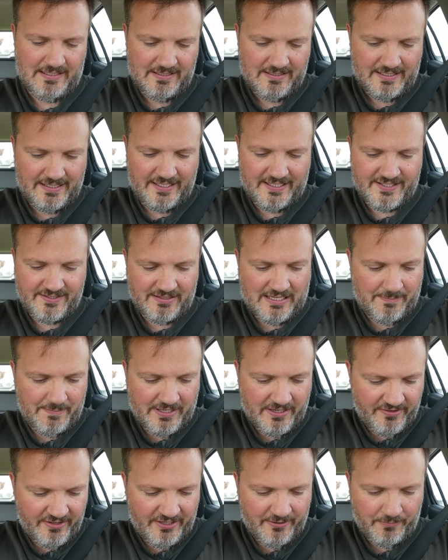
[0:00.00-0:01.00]
I think it's a lot
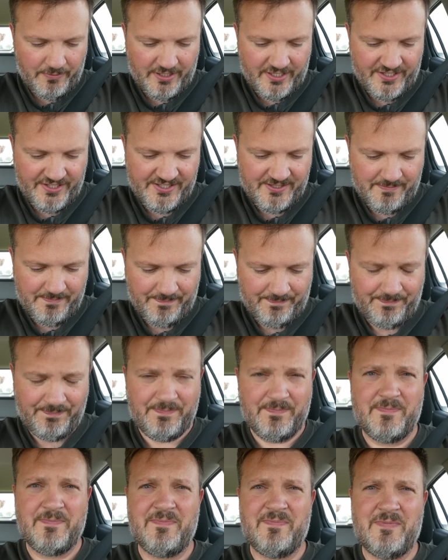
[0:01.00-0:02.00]
better than it was.
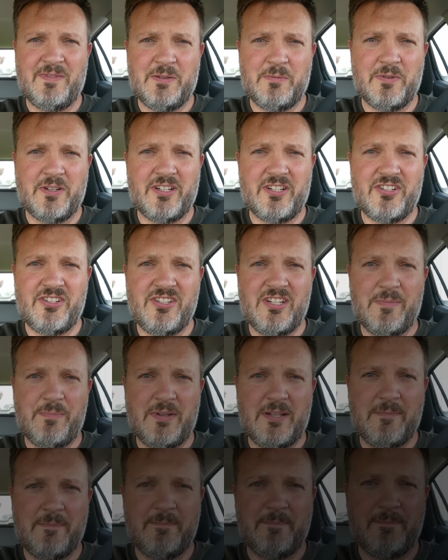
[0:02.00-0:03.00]
We're going to ship
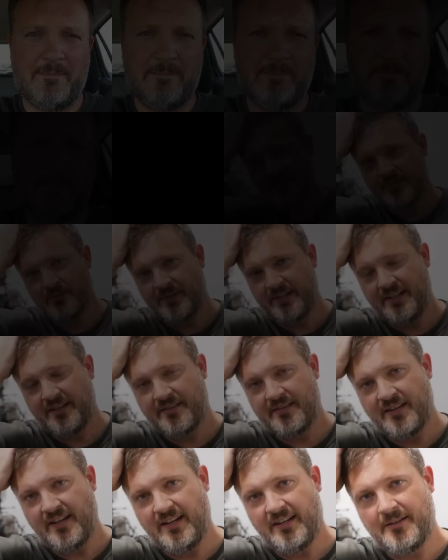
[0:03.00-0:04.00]
it. So what do you
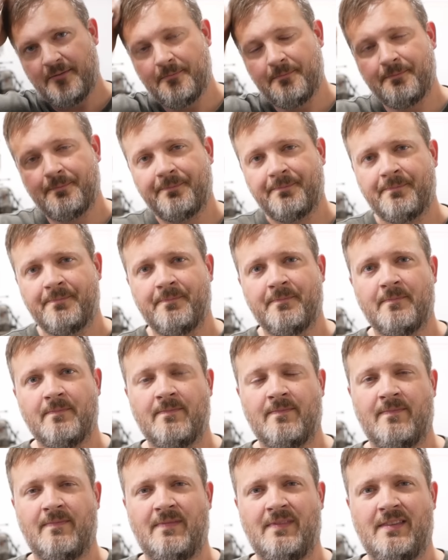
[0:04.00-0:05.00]
think?
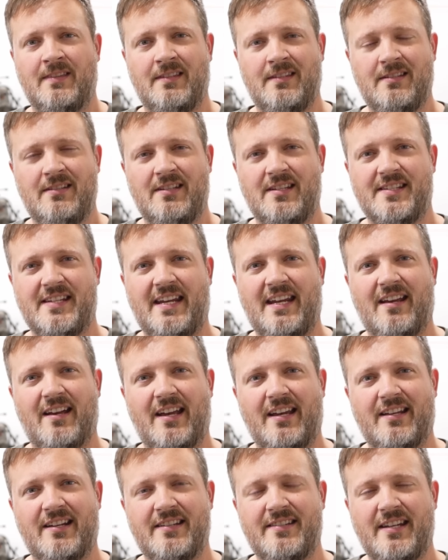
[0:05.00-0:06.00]
Is
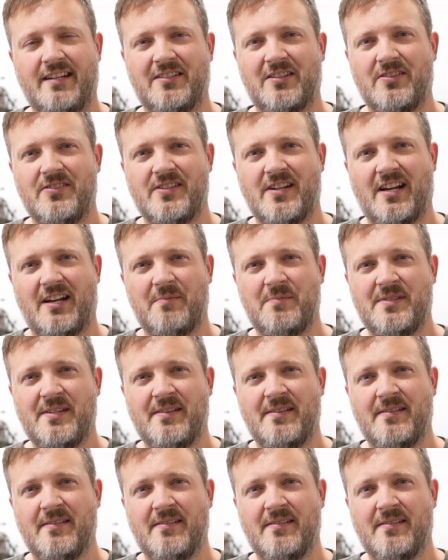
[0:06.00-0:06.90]
AI going to take our jobs?